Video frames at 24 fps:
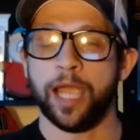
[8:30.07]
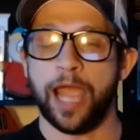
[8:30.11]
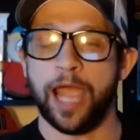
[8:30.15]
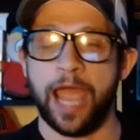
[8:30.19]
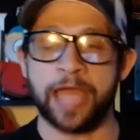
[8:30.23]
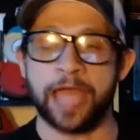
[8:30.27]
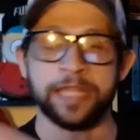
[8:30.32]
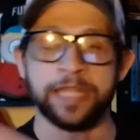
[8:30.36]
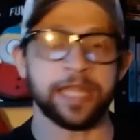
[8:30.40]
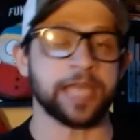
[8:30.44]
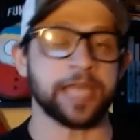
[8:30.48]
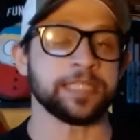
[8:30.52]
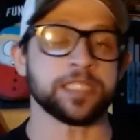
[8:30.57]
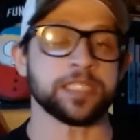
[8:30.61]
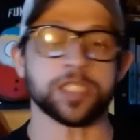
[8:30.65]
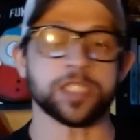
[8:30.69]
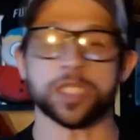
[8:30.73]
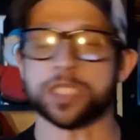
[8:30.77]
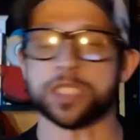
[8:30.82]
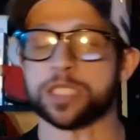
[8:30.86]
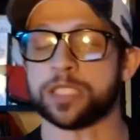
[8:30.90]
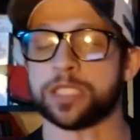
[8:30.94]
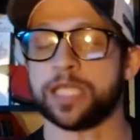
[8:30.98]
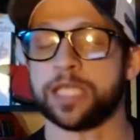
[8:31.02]
And that's
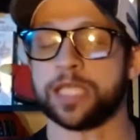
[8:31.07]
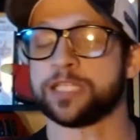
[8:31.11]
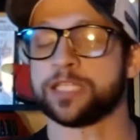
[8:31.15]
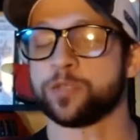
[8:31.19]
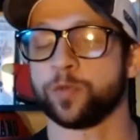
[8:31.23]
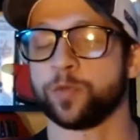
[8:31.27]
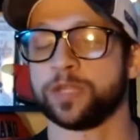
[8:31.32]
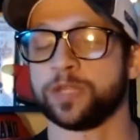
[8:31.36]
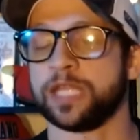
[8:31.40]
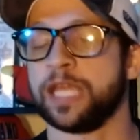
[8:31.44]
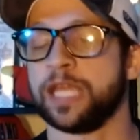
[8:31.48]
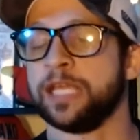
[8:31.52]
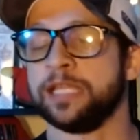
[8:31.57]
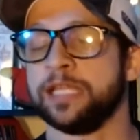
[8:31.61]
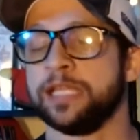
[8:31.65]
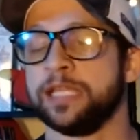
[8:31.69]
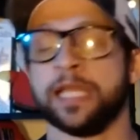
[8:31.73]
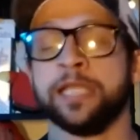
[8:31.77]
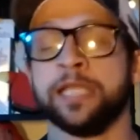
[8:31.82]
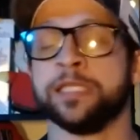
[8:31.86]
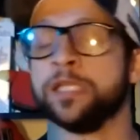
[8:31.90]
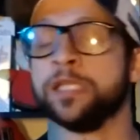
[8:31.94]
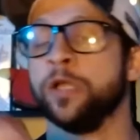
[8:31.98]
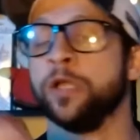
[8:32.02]
what they
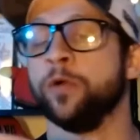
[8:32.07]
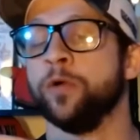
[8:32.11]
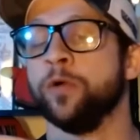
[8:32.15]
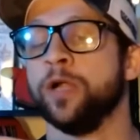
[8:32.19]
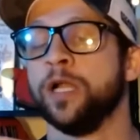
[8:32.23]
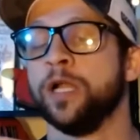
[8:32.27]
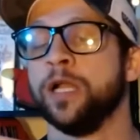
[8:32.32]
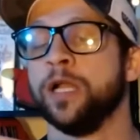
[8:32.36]
do.